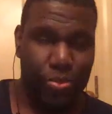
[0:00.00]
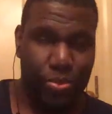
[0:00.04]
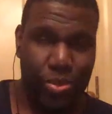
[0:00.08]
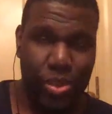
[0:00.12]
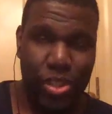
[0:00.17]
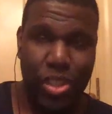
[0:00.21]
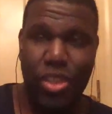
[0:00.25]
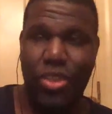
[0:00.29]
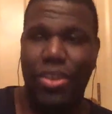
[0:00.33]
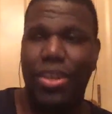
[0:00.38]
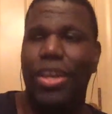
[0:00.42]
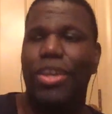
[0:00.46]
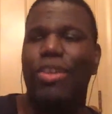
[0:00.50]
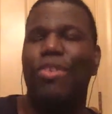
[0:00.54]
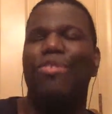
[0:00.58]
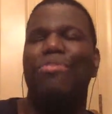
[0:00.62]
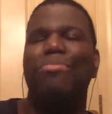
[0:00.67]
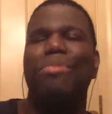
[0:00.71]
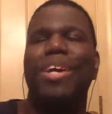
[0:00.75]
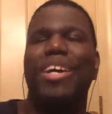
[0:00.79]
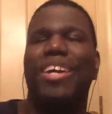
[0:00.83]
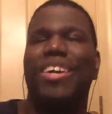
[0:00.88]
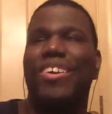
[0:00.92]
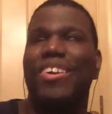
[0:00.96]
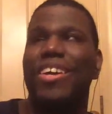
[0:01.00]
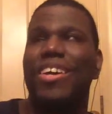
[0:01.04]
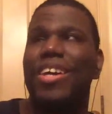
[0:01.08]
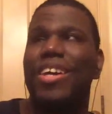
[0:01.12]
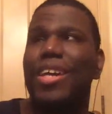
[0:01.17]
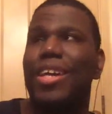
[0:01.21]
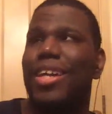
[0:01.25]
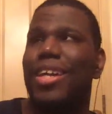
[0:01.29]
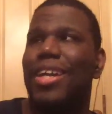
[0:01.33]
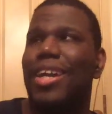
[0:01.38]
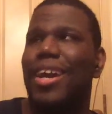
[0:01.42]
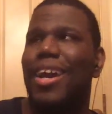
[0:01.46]
you've met
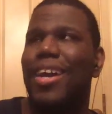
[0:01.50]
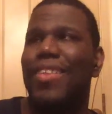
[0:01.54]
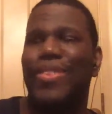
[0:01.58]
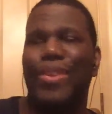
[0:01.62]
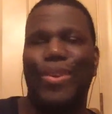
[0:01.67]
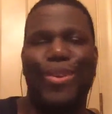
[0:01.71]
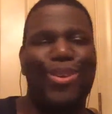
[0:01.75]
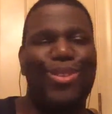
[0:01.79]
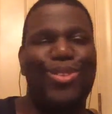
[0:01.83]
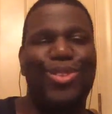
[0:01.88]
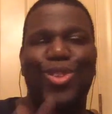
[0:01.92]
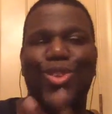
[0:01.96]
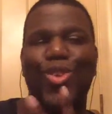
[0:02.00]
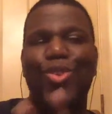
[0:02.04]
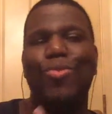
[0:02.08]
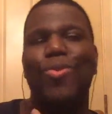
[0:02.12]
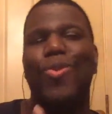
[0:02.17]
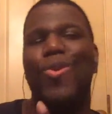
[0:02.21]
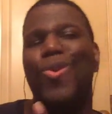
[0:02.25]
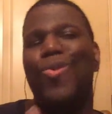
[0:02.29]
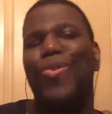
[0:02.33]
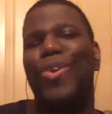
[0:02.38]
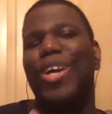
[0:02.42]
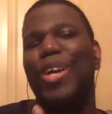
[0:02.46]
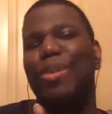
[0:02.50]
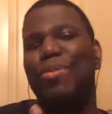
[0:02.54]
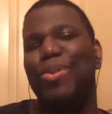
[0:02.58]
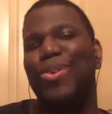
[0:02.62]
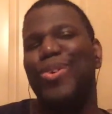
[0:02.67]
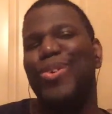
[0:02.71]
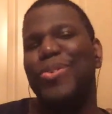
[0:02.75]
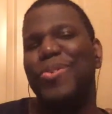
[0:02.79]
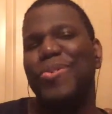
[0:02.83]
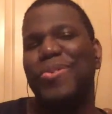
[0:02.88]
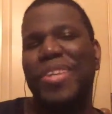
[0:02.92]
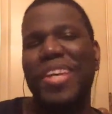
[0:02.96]
Craig. There are 2 more
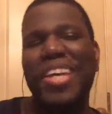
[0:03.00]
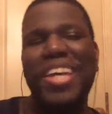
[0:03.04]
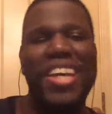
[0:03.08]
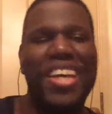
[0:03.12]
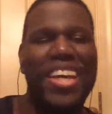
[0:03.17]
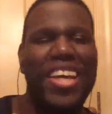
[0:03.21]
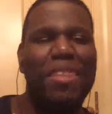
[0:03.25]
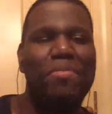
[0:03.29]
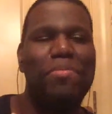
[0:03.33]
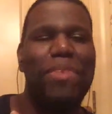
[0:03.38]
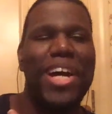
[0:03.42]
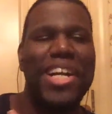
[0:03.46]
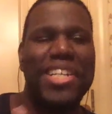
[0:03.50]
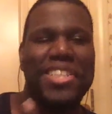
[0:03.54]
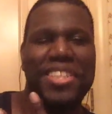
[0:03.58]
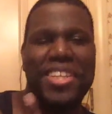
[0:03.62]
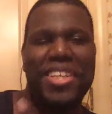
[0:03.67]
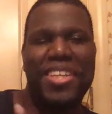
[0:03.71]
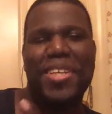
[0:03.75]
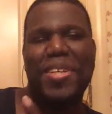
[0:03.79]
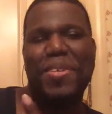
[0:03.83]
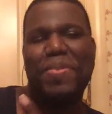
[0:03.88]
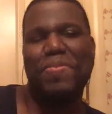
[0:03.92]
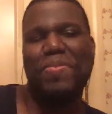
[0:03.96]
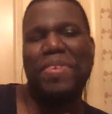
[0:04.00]
weeaboos in my team.